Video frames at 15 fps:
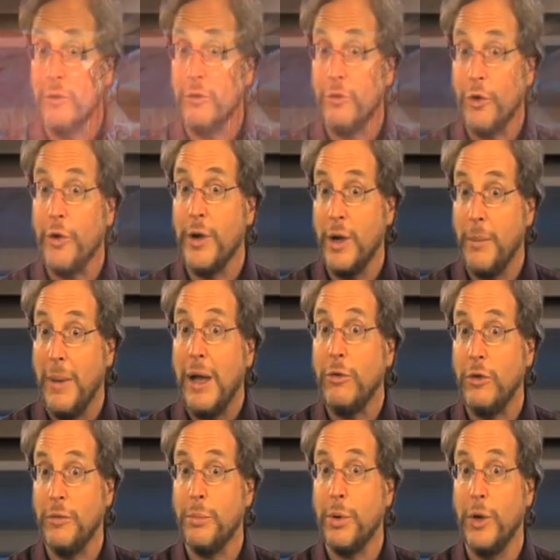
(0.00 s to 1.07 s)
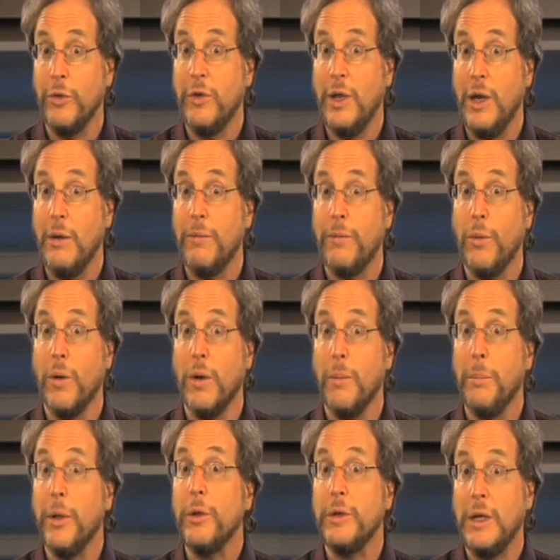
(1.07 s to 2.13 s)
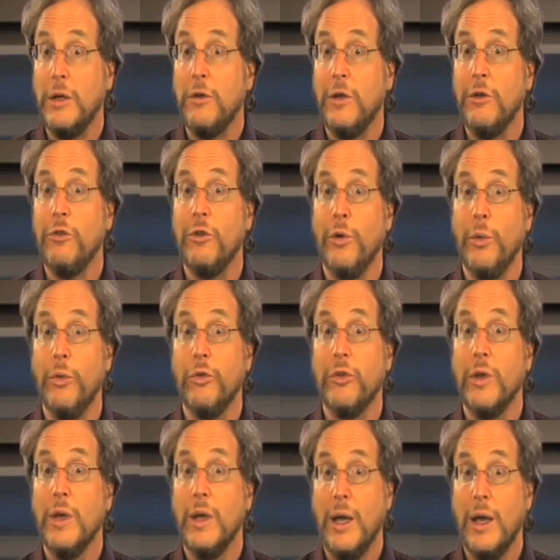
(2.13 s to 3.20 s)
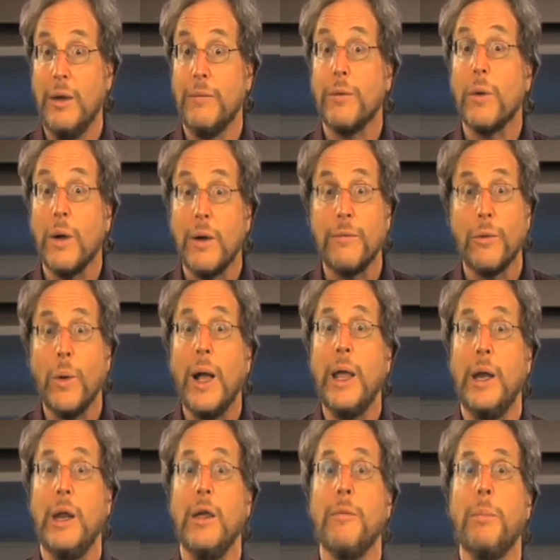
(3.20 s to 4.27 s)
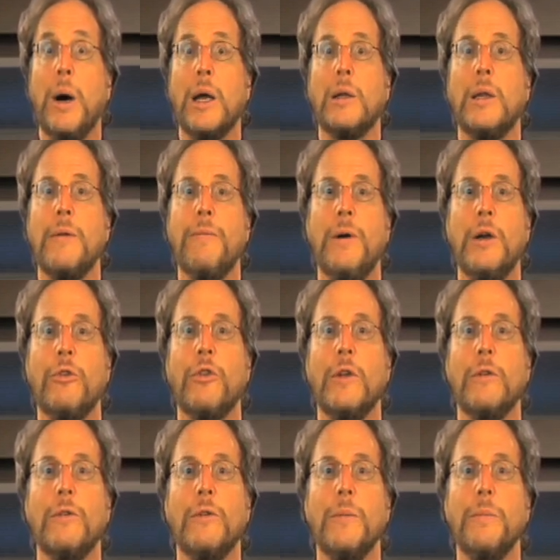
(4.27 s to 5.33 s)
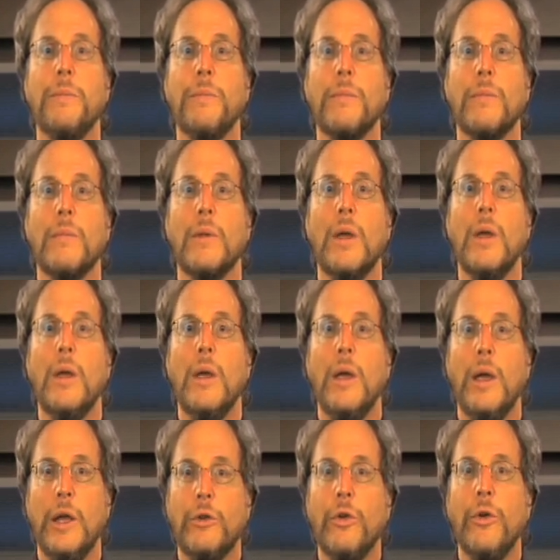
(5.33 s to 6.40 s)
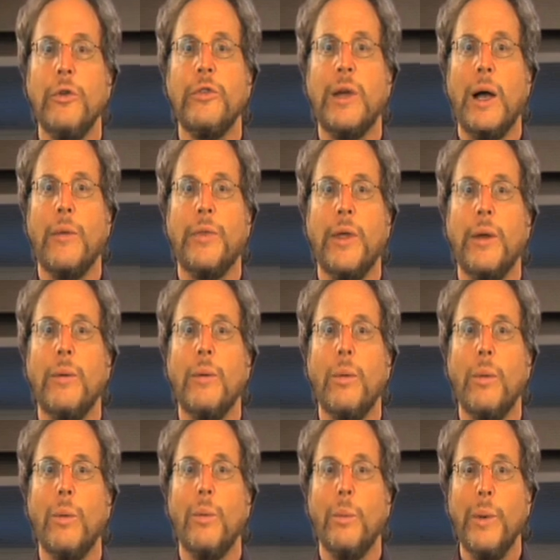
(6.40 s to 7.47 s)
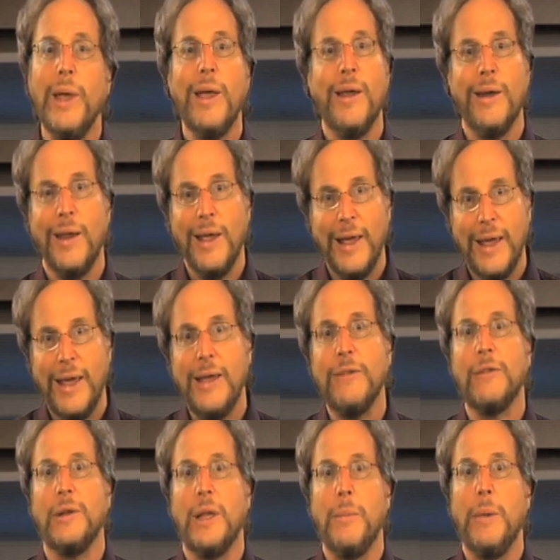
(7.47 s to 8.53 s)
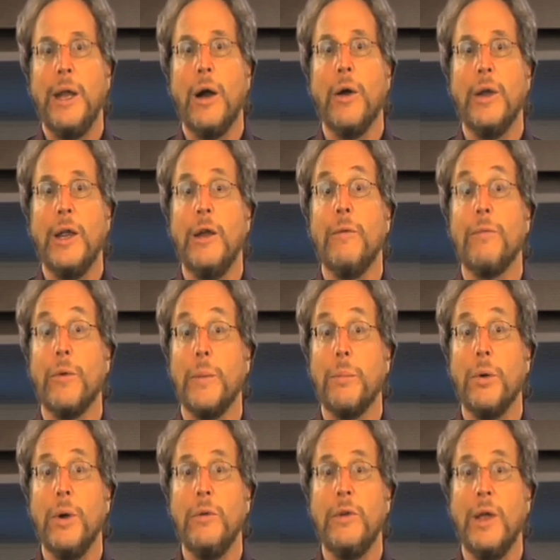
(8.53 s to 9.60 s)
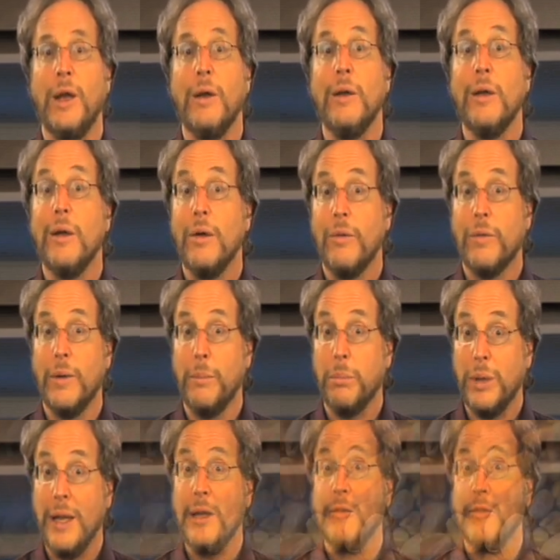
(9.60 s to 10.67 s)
certain amount of protein for building tissues and for a variety of bodily functions. It turns out that we can easily meet our need for protein from plant